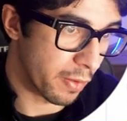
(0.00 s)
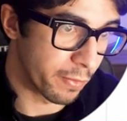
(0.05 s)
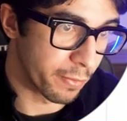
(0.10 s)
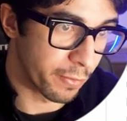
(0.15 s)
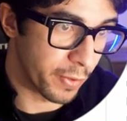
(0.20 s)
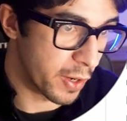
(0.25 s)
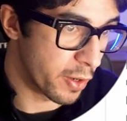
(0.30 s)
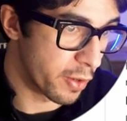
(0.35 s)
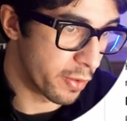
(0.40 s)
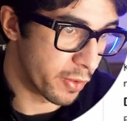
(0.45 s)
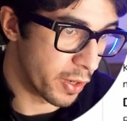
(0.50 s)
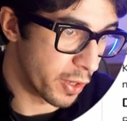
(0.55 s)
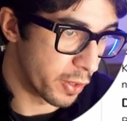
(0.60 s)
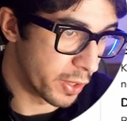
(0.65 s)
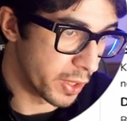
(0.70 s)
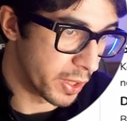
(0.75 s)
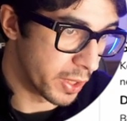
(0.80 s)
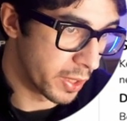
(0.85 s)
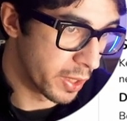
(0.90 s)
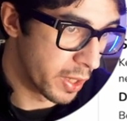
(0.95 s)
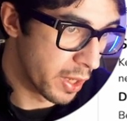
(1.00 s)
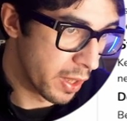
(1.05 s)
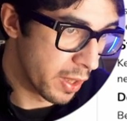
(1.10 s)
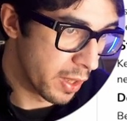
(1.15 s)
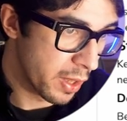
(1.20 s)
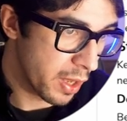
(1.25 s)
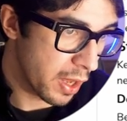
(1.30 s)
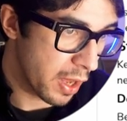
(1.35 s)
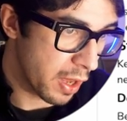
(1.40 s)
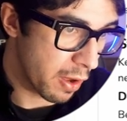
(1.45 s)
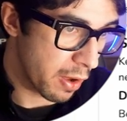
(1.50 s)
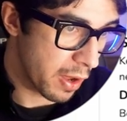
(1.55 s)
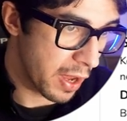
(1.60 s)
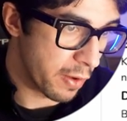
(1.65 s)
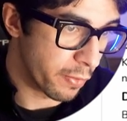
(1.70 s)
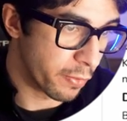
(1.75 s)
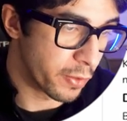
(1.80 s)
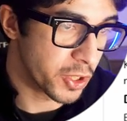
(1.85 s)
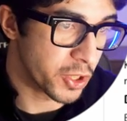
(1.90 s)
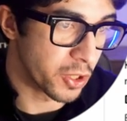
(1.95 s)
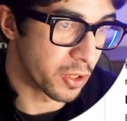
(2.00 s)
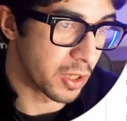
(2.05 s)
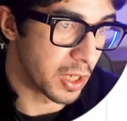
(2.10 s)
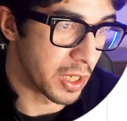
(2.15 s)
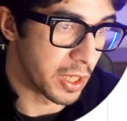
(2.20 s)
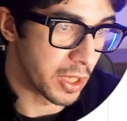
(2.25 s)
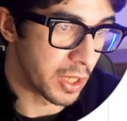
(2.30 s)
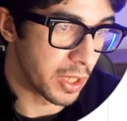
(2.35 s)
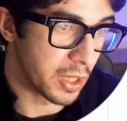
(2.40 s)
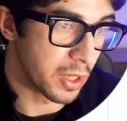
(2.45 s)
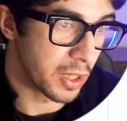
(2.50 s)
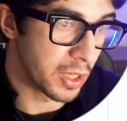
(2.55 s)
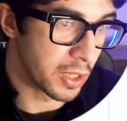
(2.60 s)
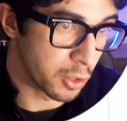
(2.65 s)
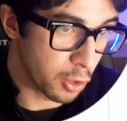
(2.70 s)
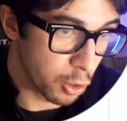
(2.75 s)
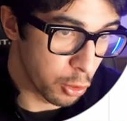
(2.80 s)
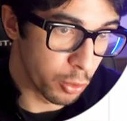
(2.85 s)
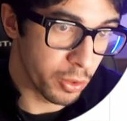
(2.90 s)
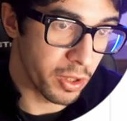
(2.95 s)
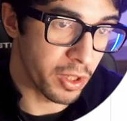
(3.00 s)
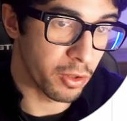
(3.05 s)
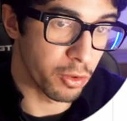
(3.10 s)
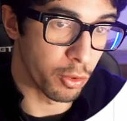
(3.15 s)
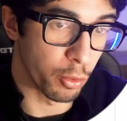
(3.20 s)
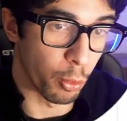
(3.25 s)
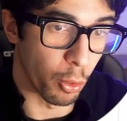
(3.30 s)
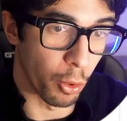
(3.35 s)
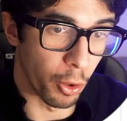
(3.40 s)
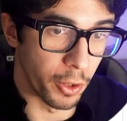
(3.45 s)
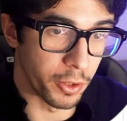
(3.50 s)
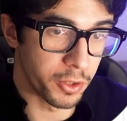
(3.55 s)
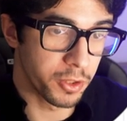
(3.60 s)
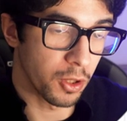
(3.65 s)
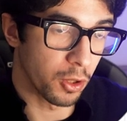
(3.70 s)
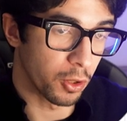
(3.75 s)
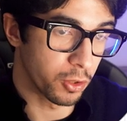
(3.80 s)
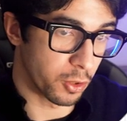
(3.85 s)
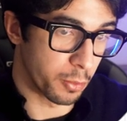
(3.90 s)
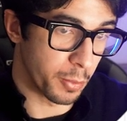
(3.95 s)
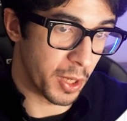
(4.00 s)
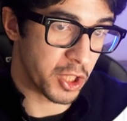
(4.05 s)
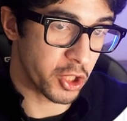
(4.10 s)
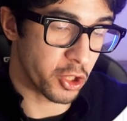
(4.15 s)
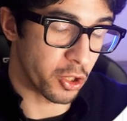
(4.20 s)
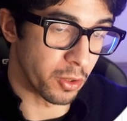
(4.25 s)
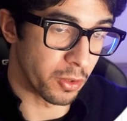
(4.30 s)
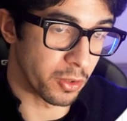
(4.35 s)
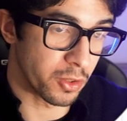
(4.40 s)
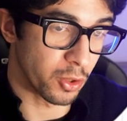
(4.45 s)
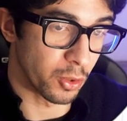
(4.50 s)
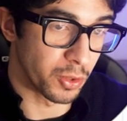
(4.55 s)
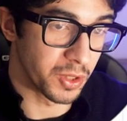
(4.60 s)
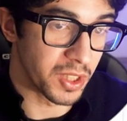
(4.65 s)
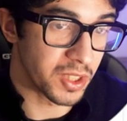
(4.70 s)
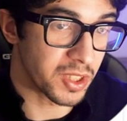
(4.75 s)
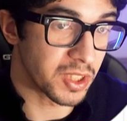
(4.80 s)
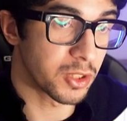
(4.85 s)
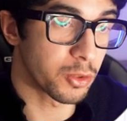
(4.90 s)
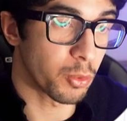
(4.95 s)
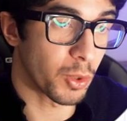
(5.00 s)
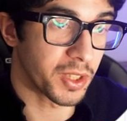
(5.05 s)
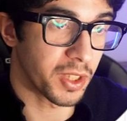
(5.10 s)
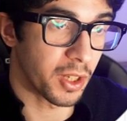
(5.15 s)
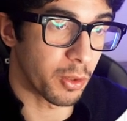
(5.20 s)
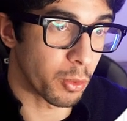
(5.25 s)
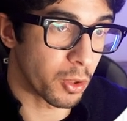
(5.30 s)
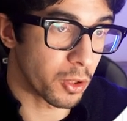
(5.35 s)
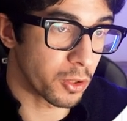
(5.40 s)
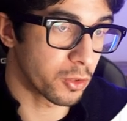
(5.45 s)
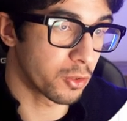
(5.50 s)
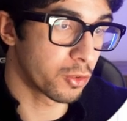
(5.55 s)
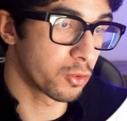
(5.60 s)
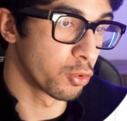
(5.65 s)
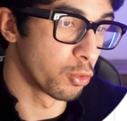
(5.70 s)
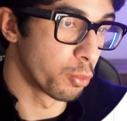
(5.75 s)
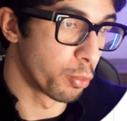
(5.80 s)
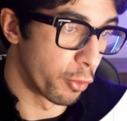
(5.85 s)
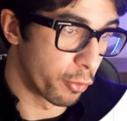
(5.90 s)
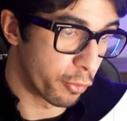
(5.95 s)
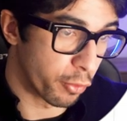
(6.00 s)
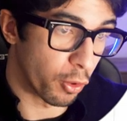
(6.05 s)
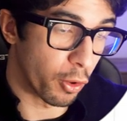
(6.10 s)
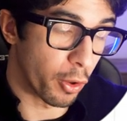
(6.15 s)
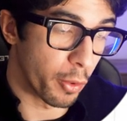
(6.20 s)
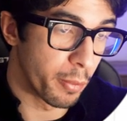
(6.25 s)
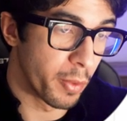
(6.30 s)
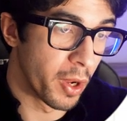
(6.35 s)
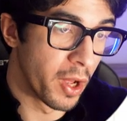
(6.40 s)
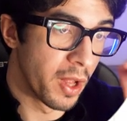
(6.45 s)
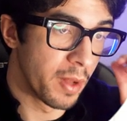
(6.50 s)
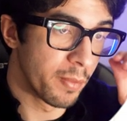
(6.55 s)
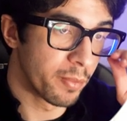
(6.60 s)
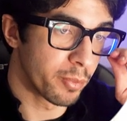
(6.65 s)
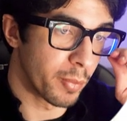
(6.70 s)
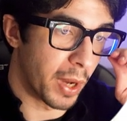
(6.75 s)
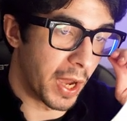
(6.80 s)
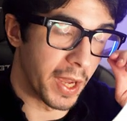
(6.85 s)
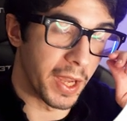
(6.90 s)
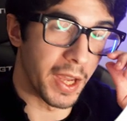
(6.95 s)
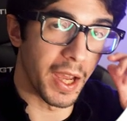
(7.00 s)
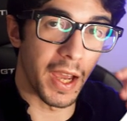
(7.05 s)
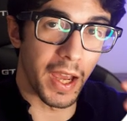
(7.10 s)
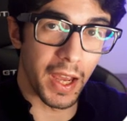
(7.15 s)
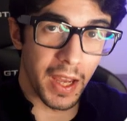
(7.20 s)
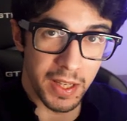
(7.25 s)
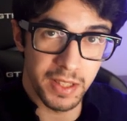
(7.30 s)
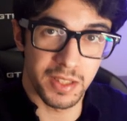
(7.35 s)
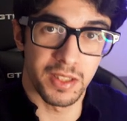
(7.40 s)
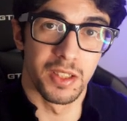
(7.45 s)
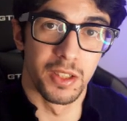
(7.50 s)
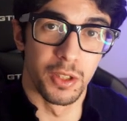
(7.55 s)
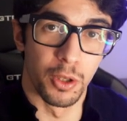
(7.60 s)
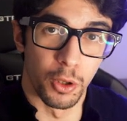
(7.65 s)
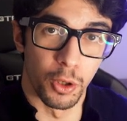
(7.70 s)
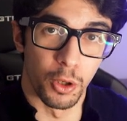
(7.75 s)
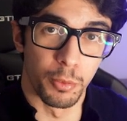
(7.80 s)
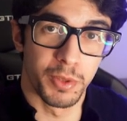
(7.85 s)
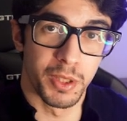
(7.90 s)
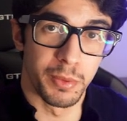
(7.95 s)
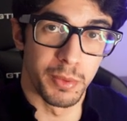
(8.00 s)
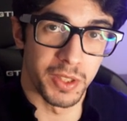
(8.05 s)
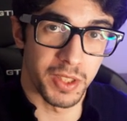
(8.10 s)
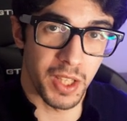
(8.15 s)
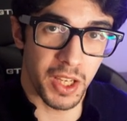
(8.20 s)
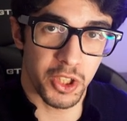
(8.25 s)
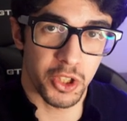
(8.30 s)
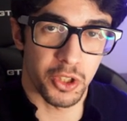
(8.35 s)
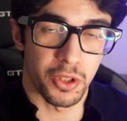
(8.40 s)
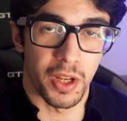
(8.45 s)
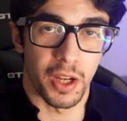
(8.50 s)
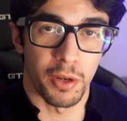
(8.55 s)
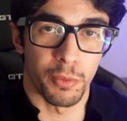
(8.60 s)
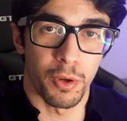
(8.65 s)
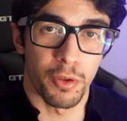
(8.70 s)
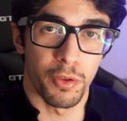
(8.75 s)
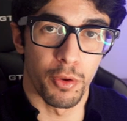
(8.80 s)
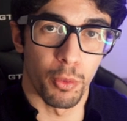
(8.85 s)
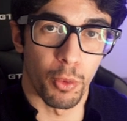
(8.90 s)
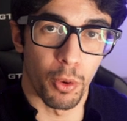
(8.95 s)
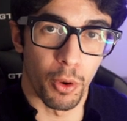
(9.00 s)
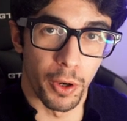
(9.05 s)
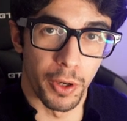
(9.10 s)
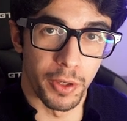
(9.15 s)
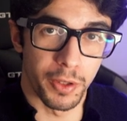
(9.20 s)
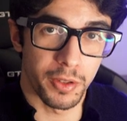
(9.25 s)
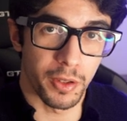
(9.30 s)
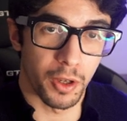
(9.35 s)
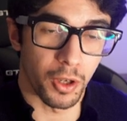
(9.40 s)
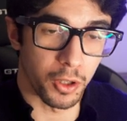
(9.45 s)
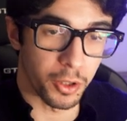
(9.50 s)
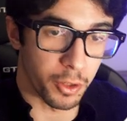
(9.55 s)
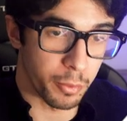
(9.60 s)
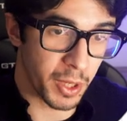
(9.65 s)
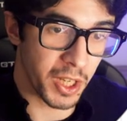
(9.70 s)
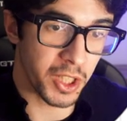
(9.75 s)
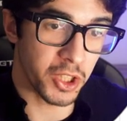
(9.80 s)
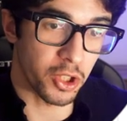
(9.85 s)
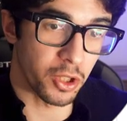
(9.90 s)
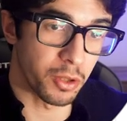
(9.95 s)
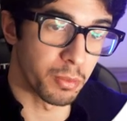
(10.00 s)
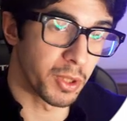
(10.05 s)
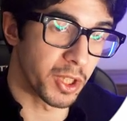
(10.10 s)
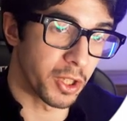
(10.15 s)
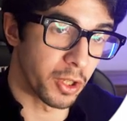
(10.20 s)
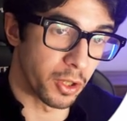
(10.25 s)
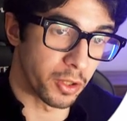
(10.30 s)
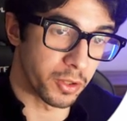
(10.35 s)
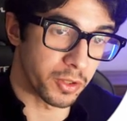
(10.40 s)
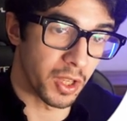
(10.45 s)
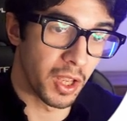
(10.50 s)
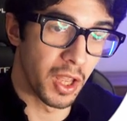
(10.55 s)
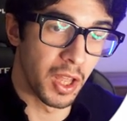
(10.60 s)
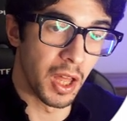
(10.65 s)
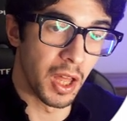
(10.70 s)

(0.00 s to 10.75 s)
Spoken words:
very efficiently, including the words automation. So this is what I want to perform my SEO optimization. I want the word automation because